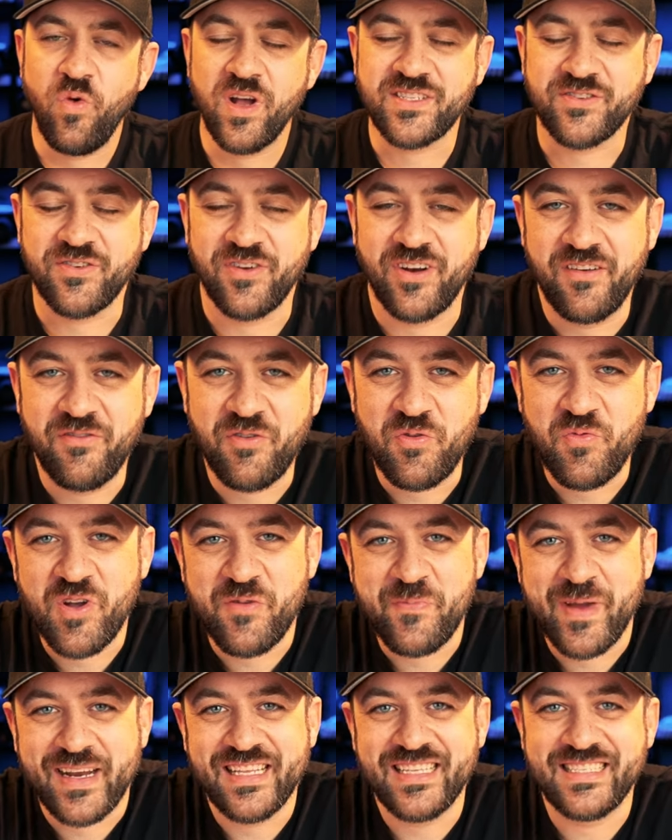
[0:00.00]
What's going on everyone?
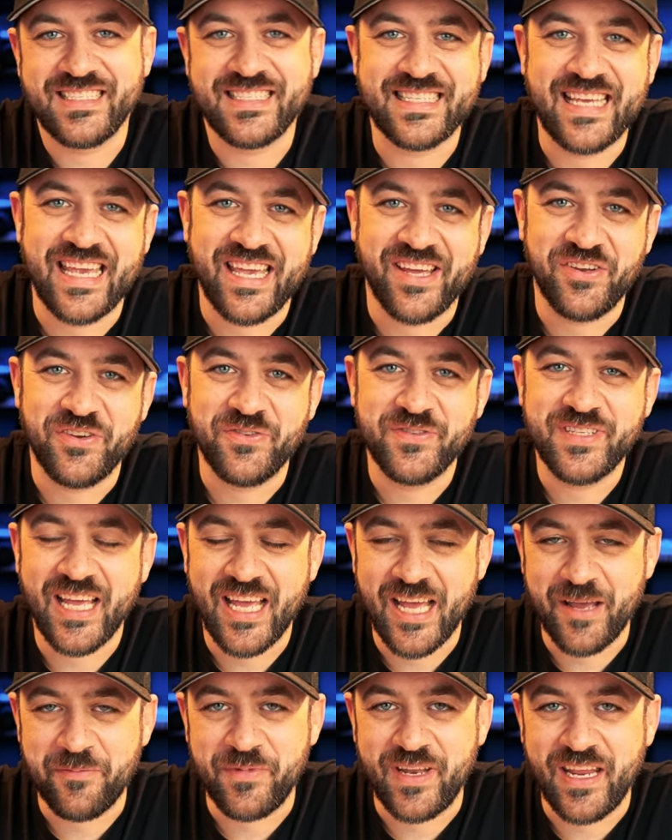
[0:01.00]
Welcome back to the Scale News
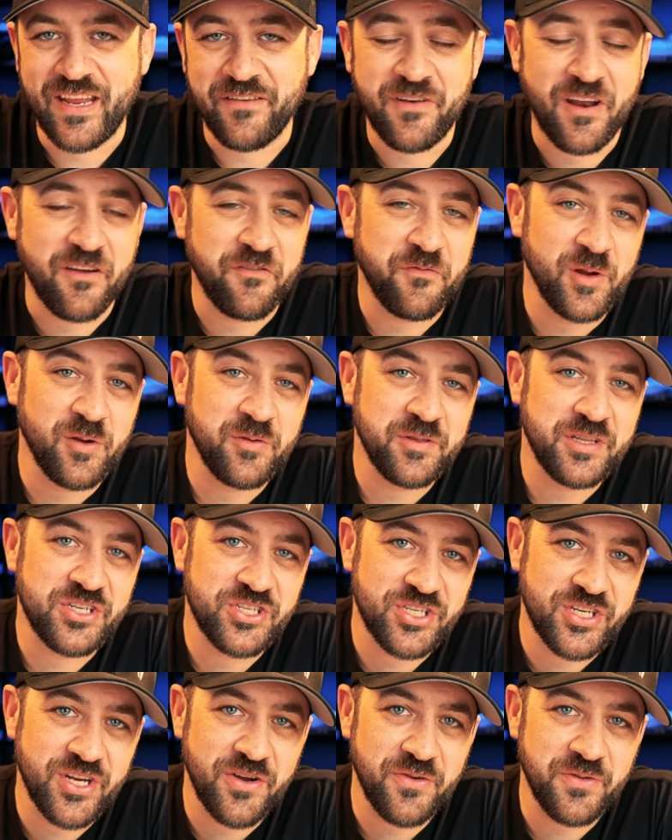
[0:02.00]
Update. If not familiar with the
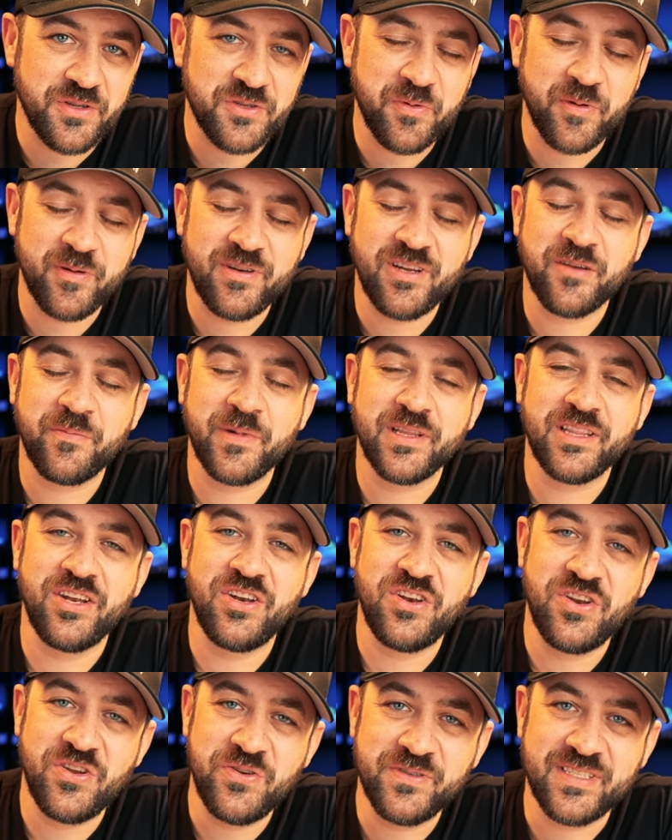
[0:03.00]
show, that's where we talk about the
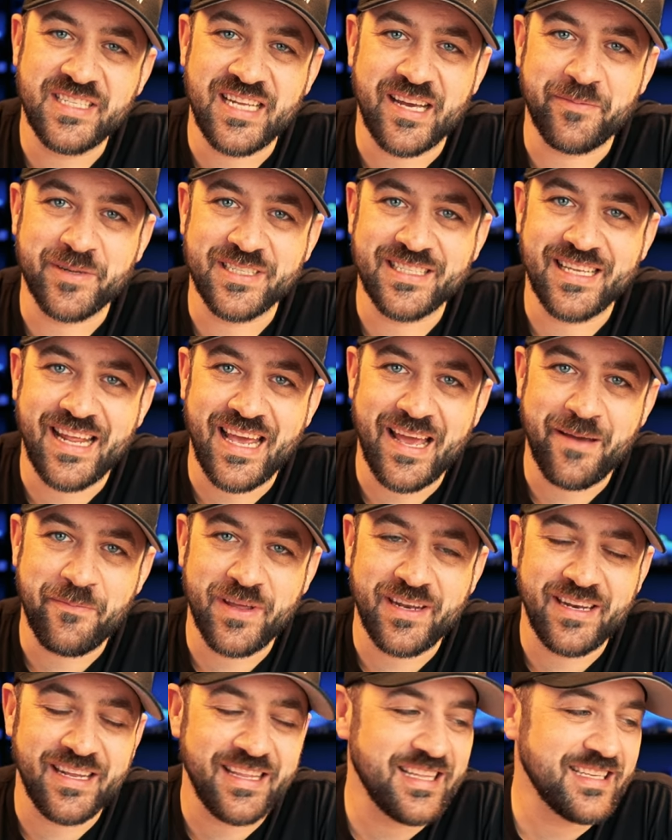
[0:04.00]
news topics that
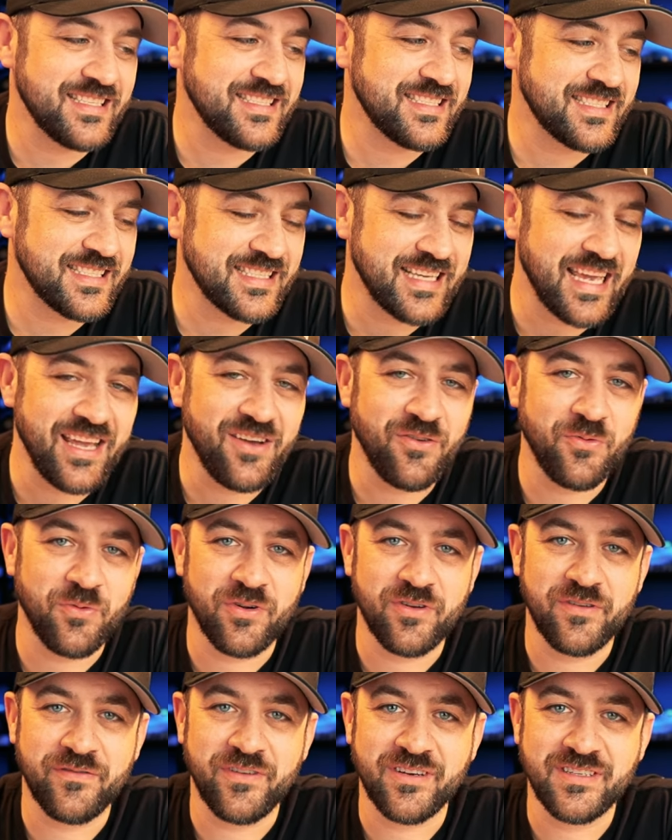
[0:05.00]
happened in the scale
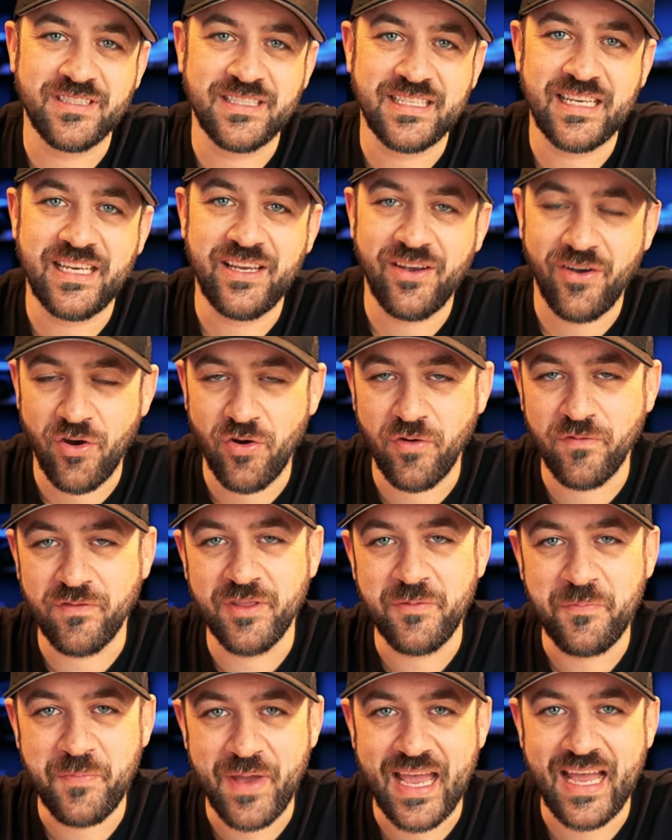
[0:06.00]
world of RC over
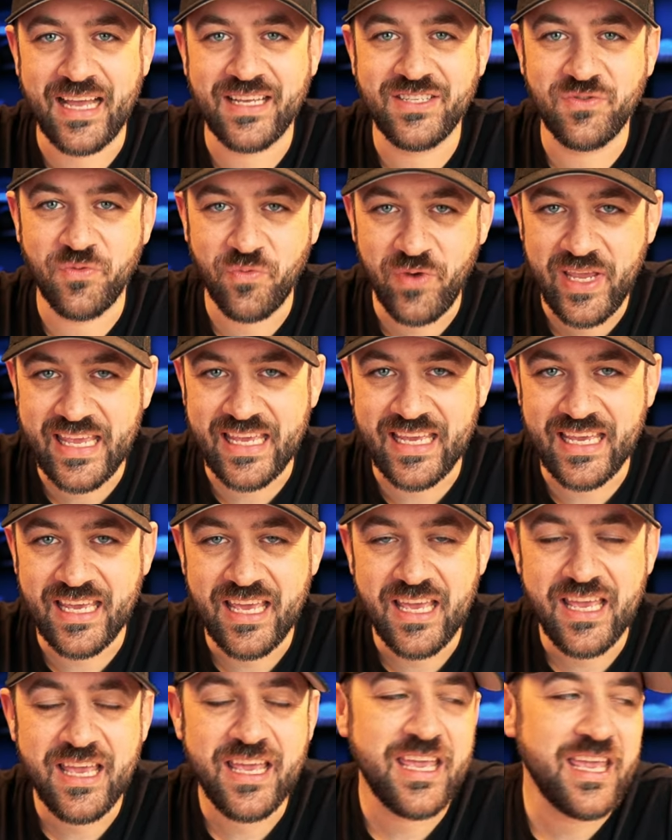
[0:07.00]
the past week.
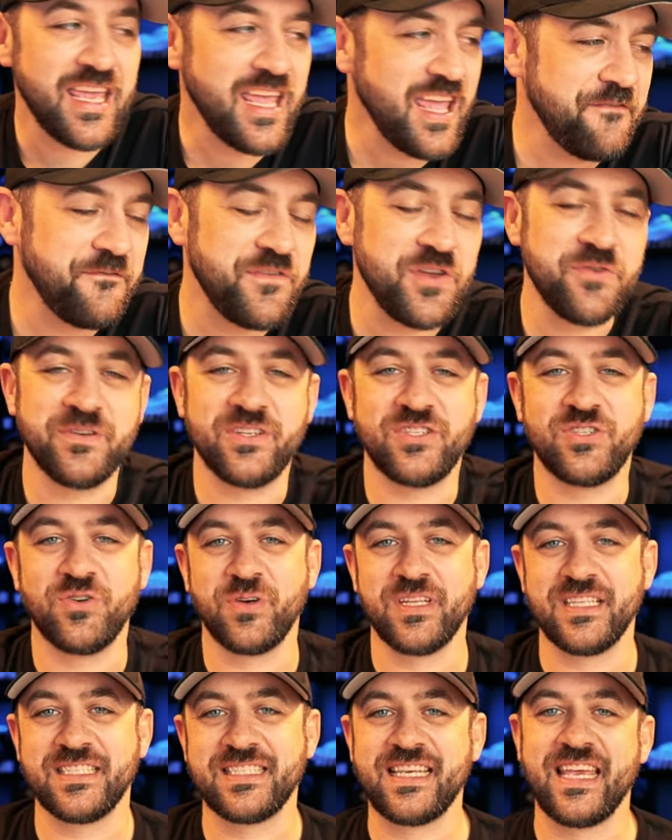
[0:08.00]
If you
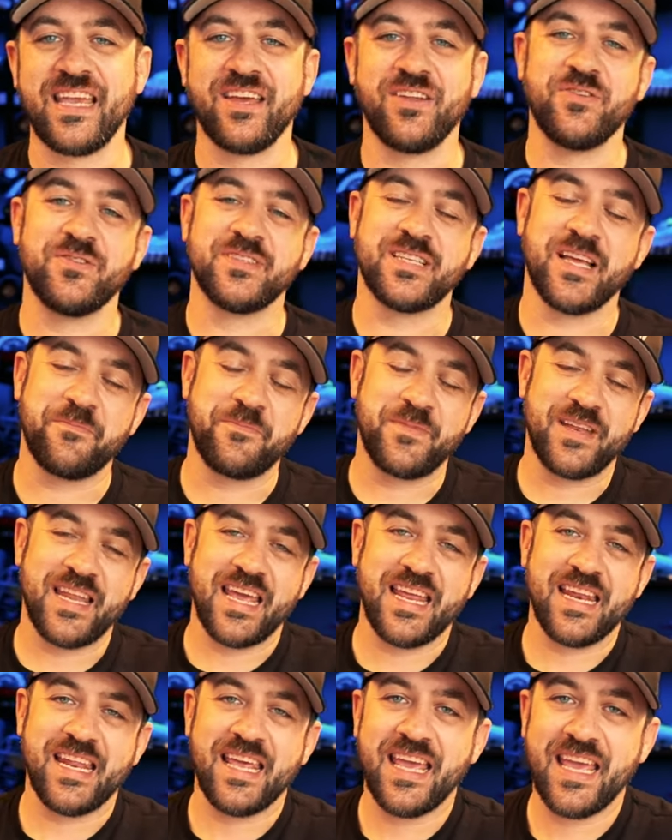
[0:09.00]
enjoy the Scale News
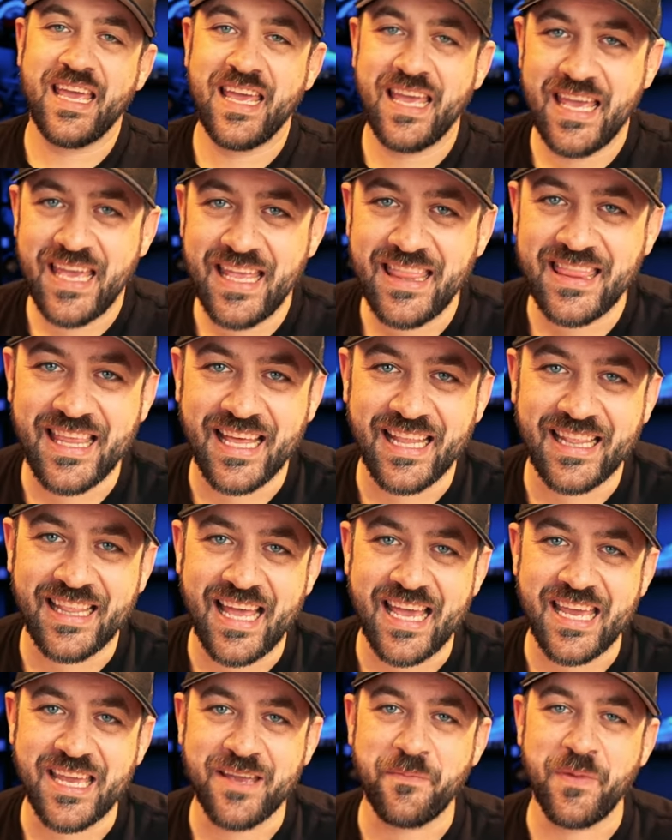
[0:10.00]
Update, hit the
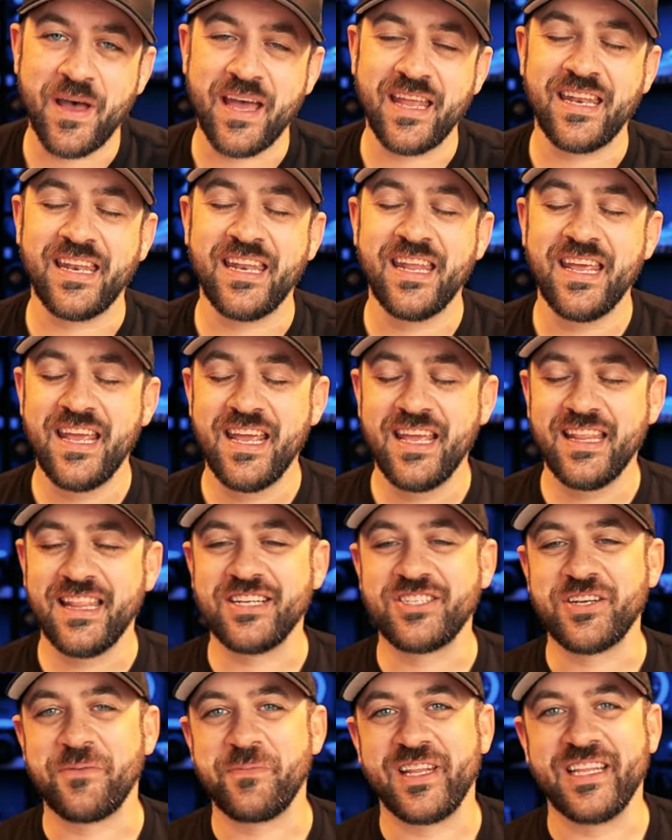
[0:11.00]
like button.
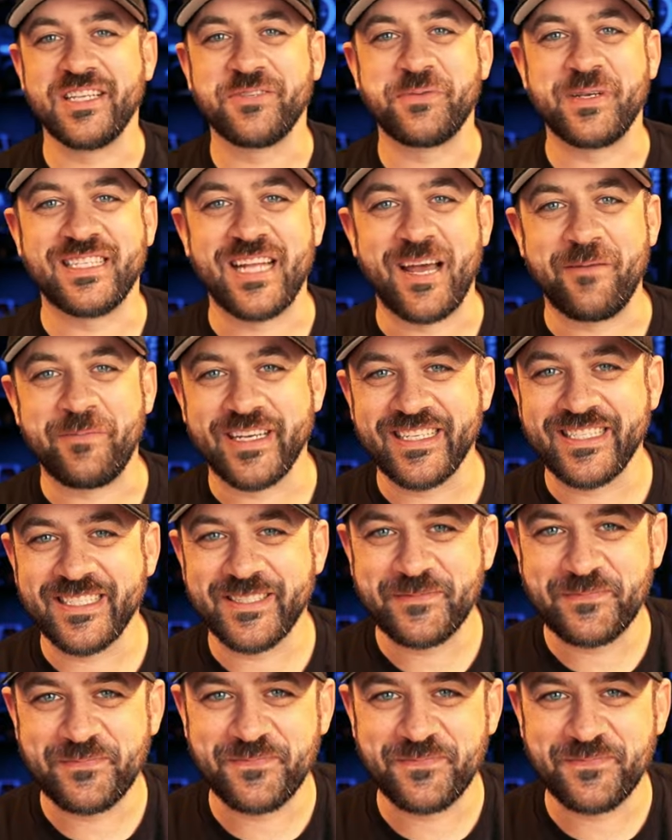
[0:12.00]
Let's jump into this week's topics.